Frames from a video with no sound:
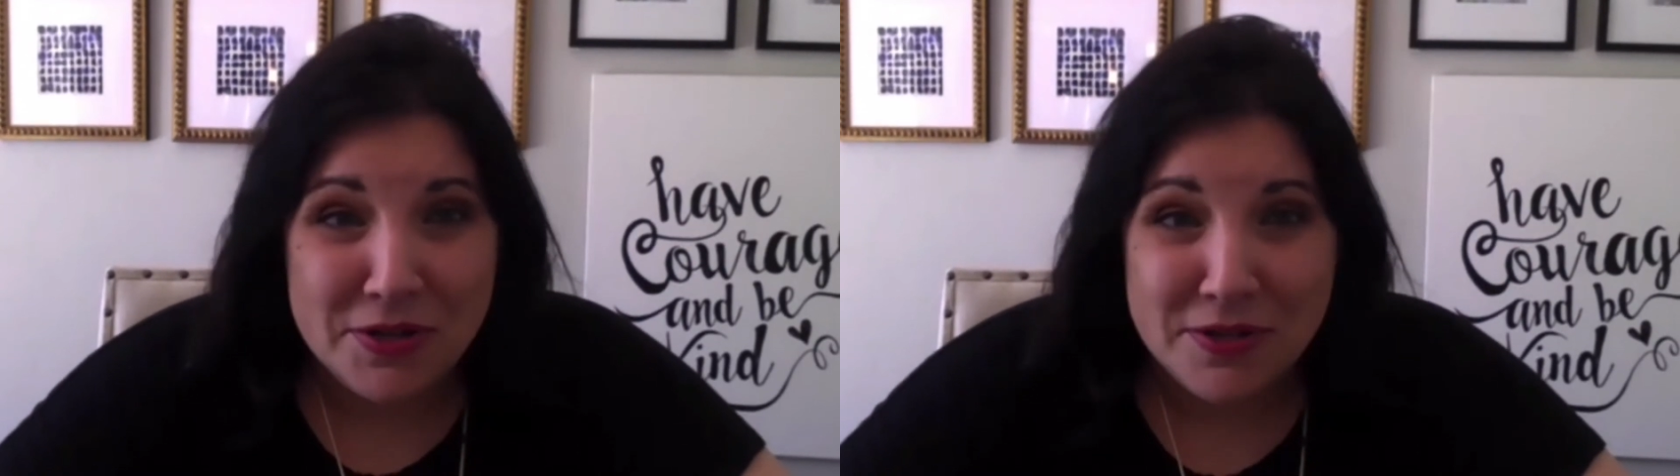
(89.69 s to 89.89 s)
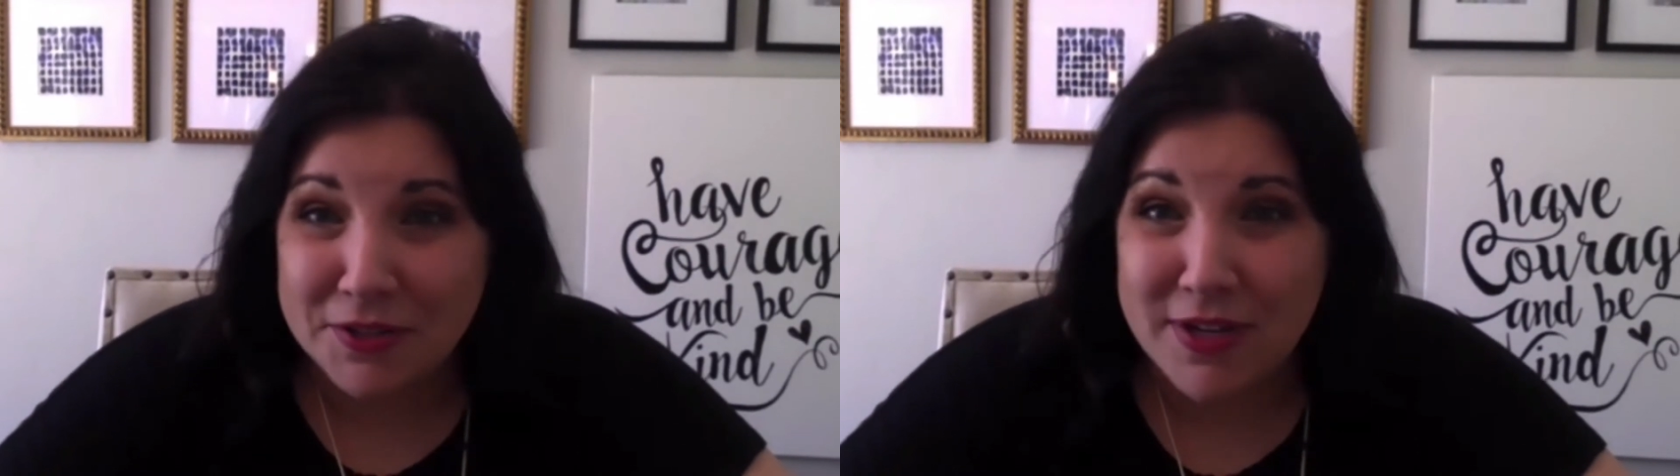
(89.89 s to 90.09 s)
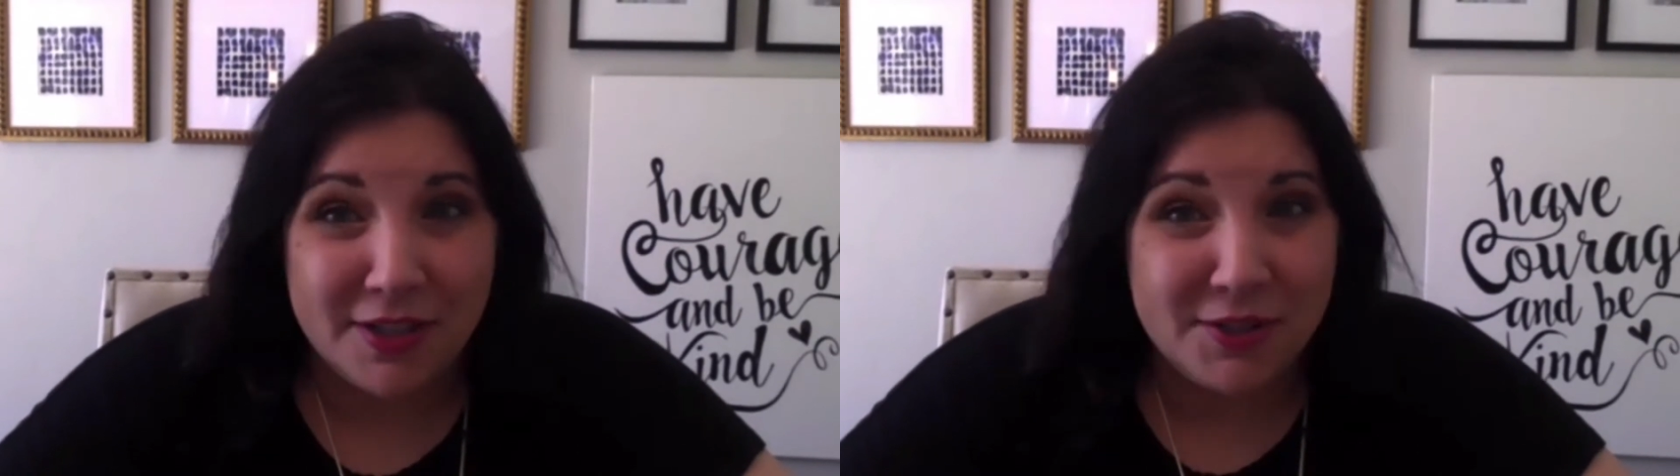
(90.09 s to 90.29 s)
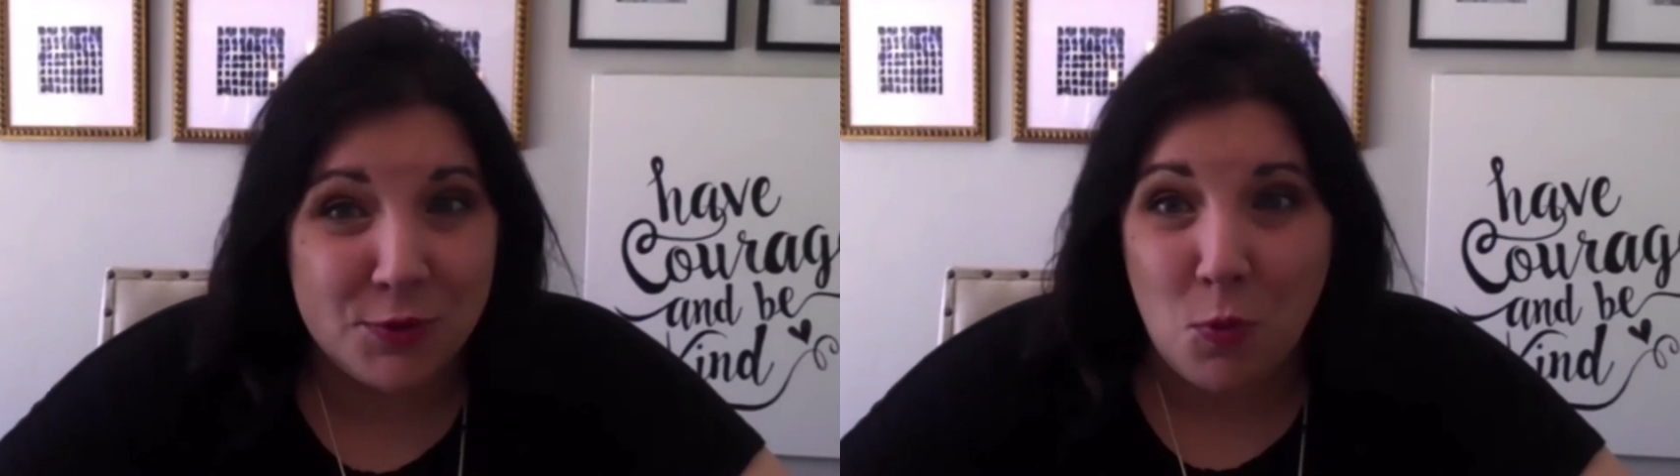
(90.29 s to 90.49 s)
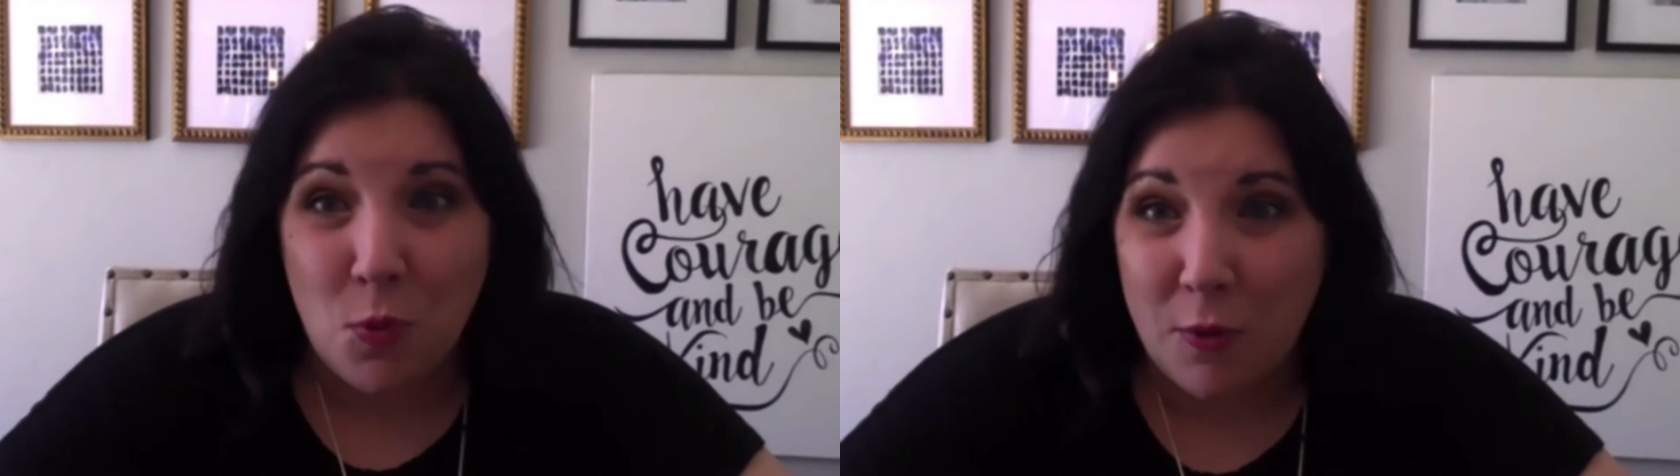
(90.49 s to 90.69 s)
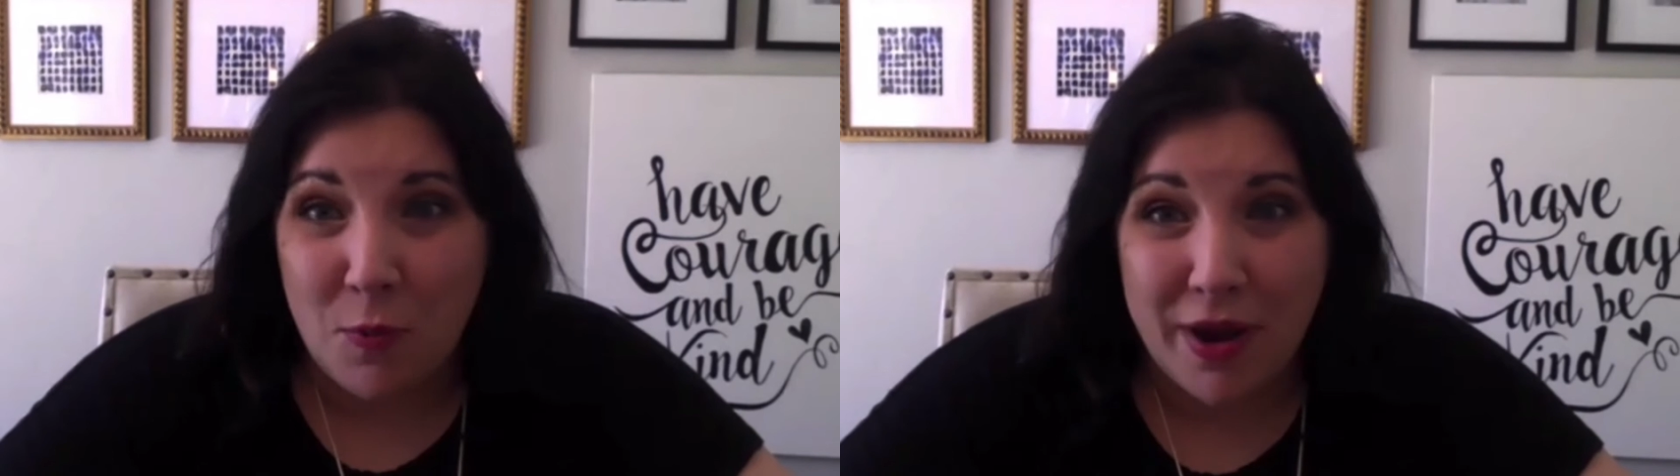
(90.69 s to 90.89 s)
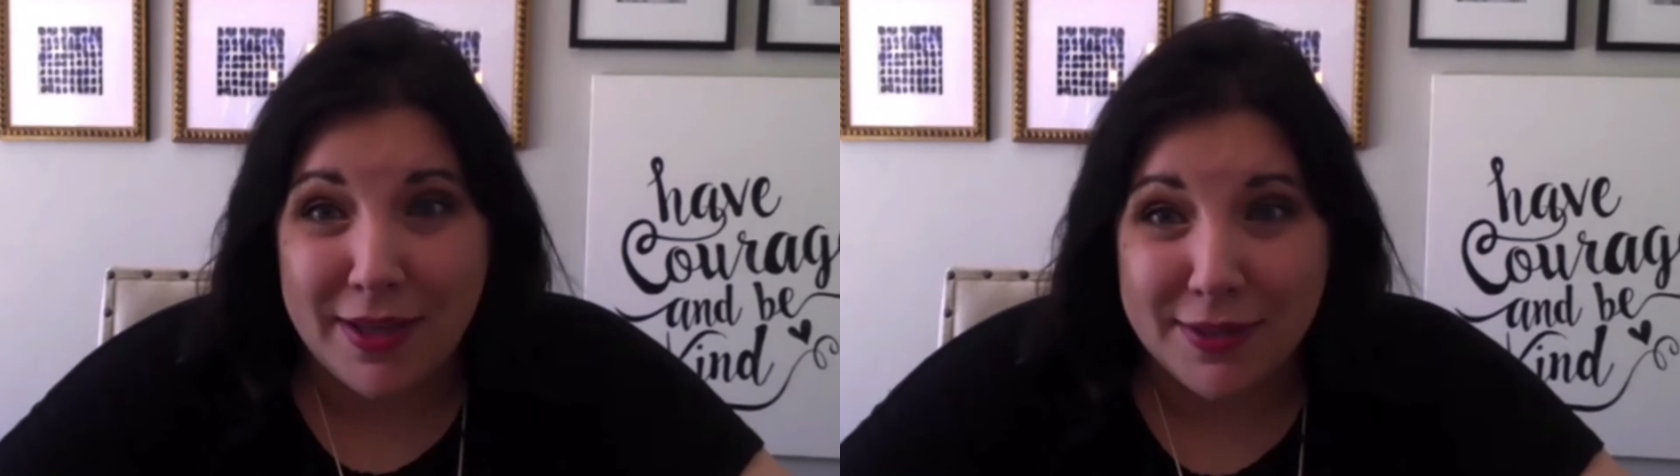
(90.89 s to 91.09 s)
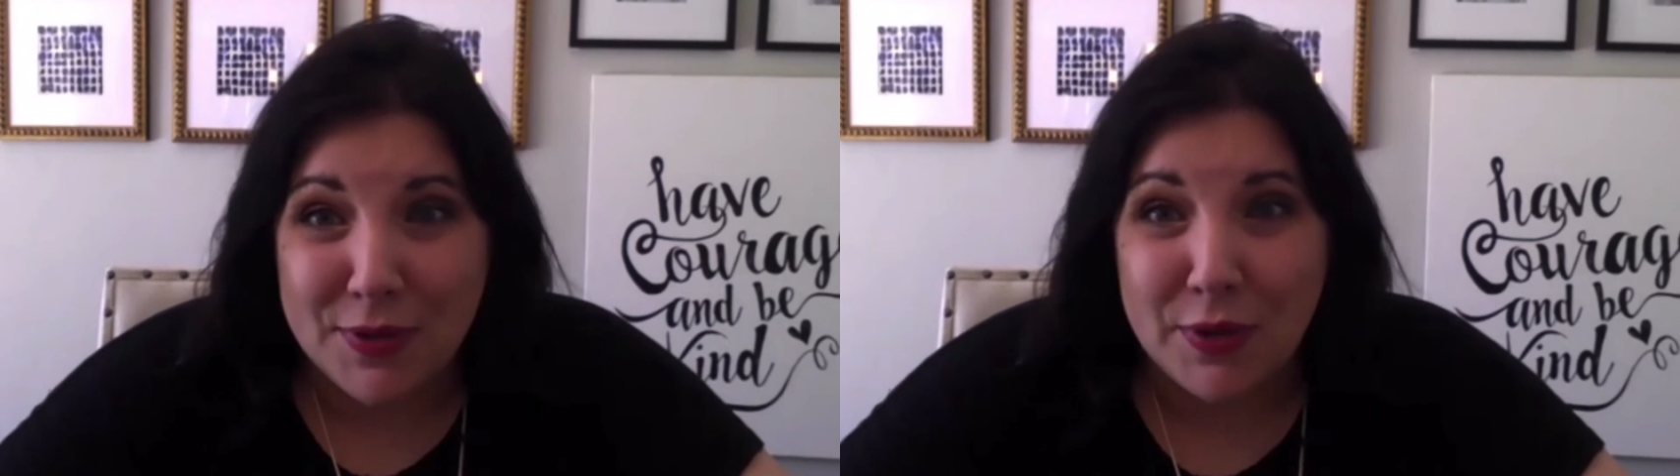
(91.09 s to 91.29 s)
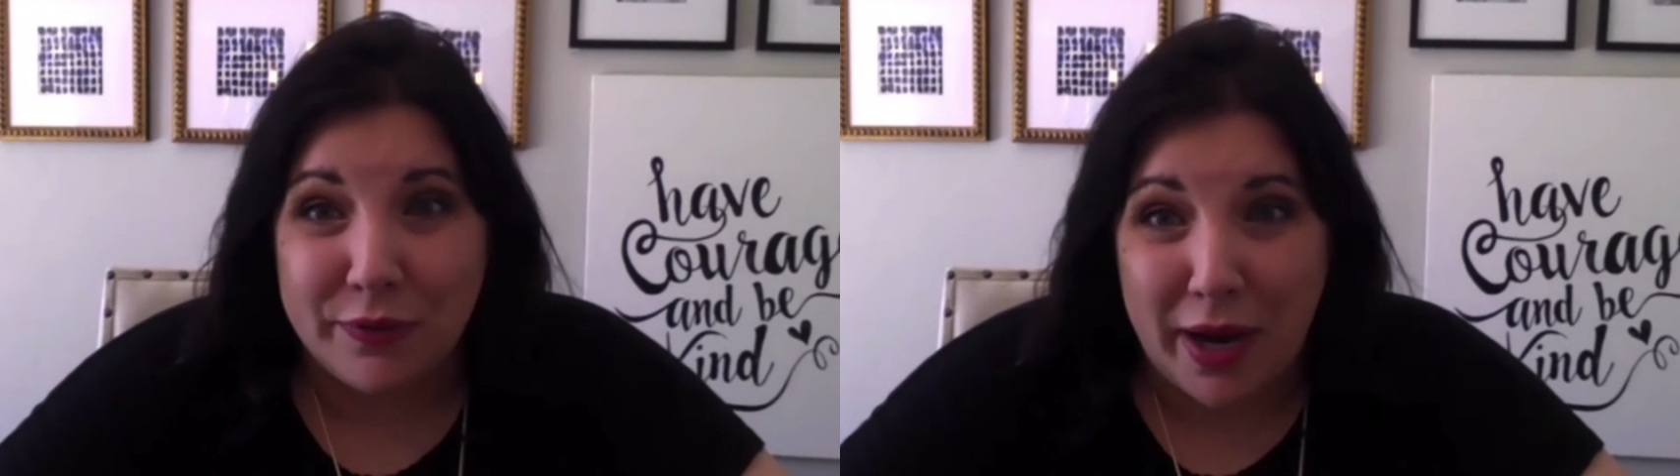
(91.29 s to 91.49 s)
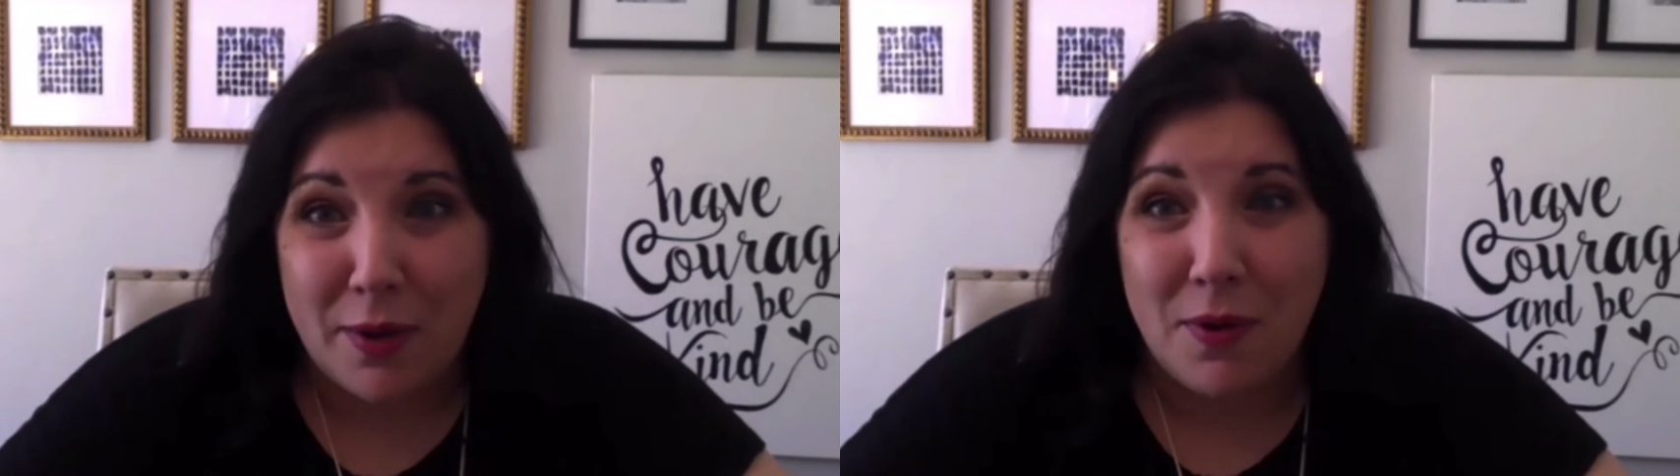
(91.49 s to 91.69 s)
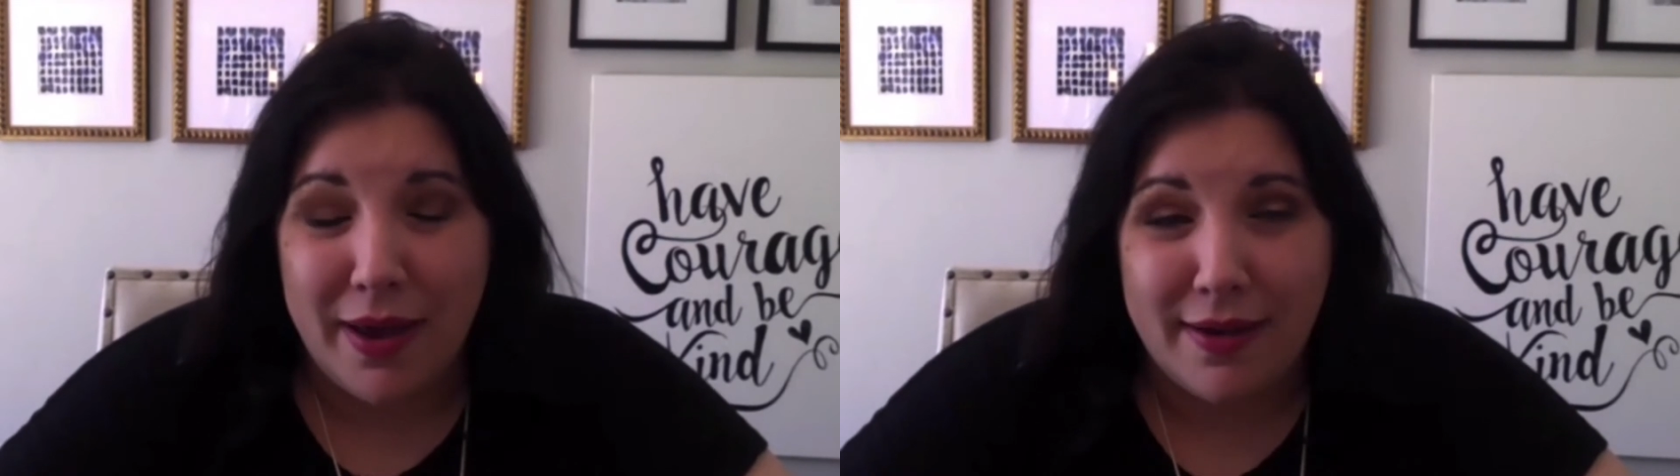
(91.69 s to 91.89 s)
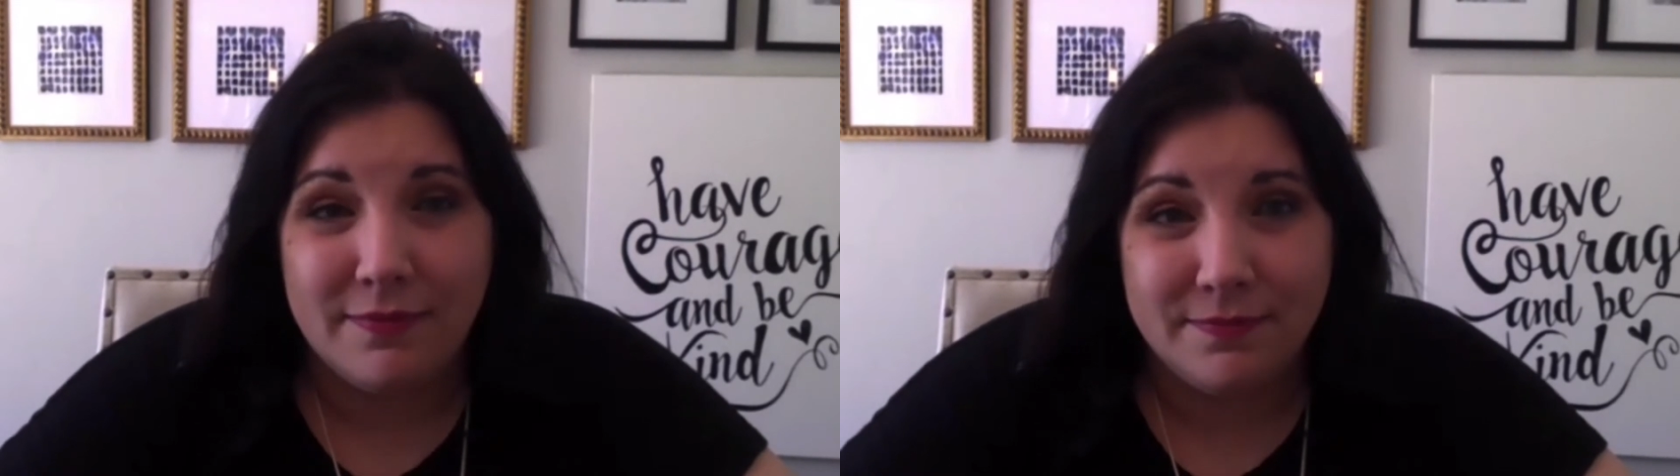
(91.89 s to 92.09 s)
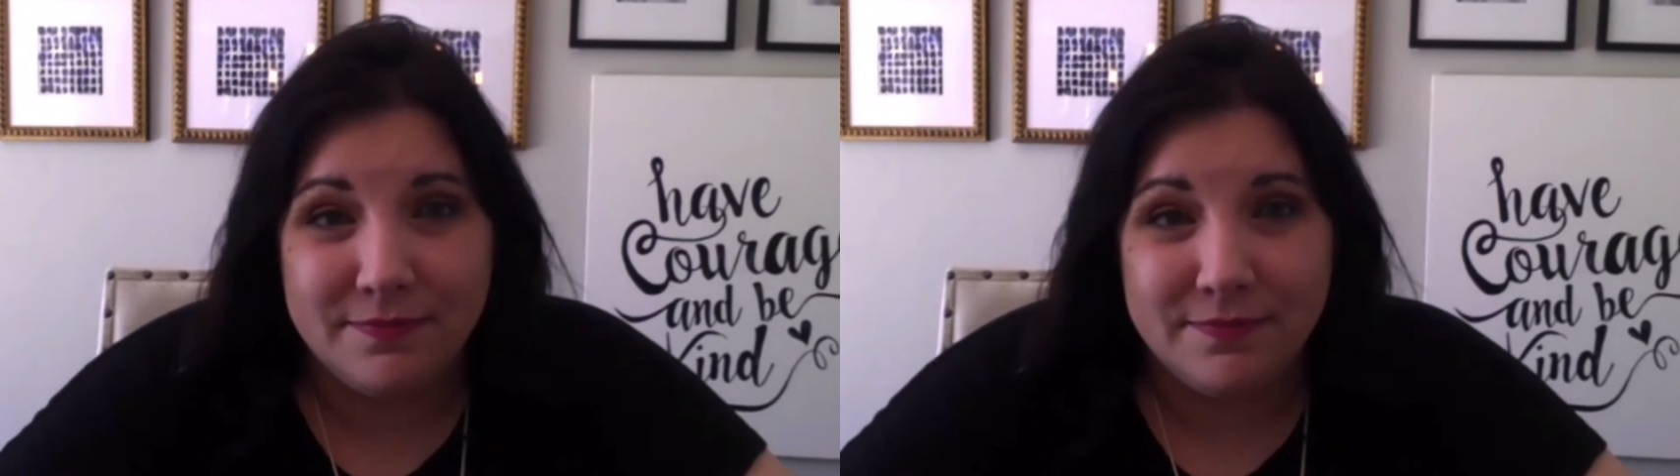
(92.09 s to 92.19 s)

There's not just one way that's the right way.